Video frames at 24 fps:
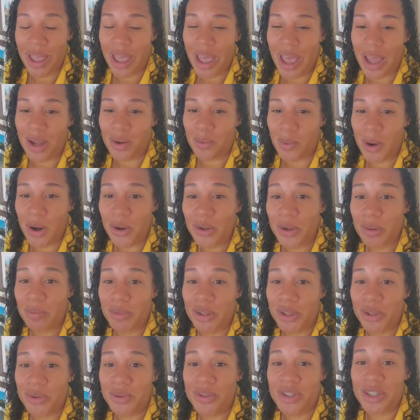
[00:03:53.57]
and welcome
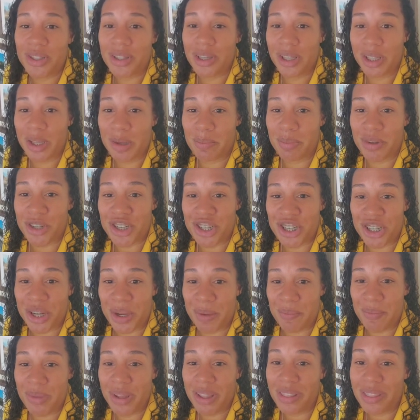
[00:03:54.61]
you to the Clippership